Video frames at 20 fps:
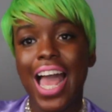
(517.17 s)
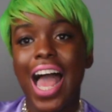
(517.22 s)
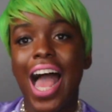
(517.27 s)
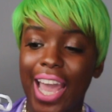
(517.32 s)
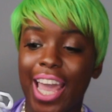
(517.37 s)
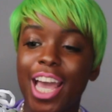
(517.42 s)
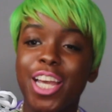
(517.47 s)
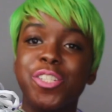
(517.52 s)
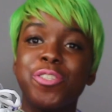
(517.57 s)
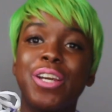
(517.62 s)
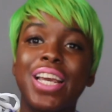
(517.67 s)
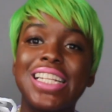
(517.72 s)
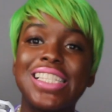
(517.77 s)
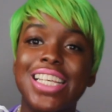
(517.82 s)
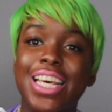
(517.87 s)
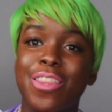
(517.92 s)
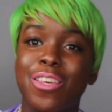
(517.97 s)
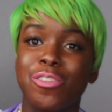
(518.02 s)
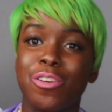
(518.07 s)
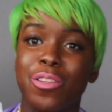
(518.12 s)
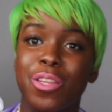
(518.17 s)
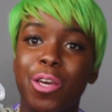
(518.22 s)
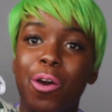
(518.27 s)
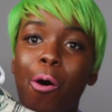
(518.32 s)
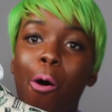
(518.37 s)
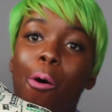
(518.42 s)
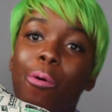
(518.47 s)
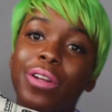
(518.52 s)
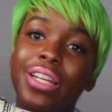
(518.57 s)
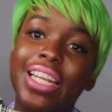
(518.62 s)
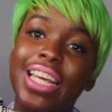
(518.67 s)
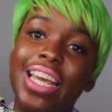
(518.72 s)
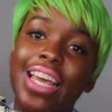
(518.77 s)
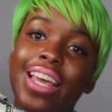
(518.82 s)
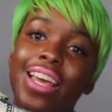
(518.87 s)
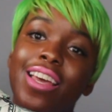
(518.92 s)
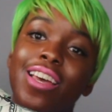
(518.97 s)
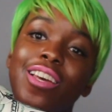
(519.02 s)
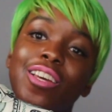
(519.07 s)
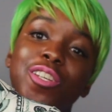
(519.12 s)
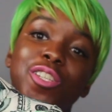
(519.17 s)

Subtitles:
I guess you can say these are the only